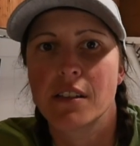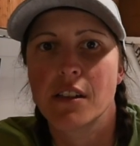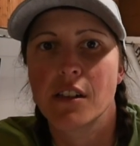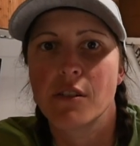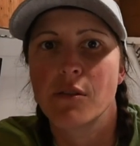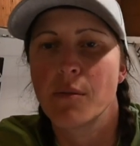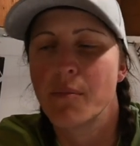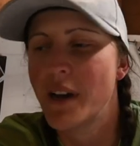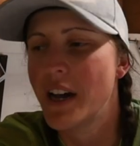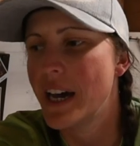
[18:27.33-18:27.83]

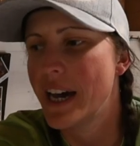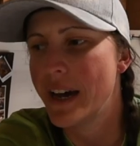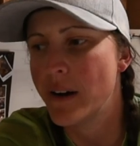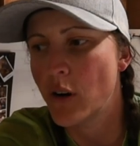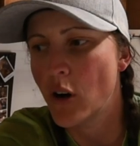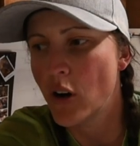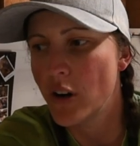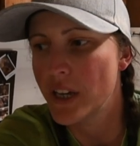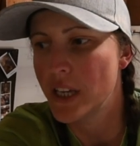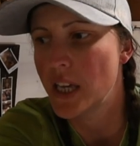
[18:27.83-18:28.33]
so about how
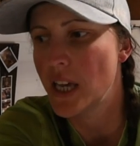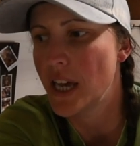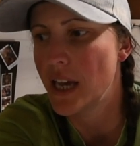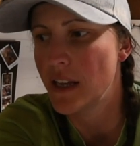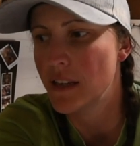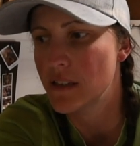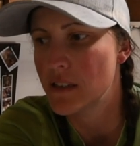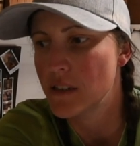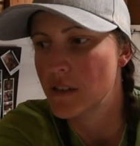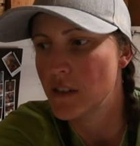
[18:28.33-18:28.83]
hot it
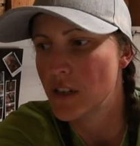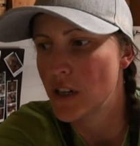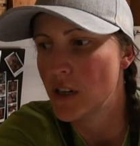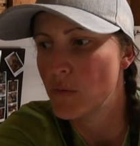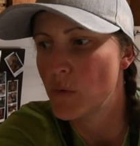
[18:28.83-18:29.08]
gets, uh,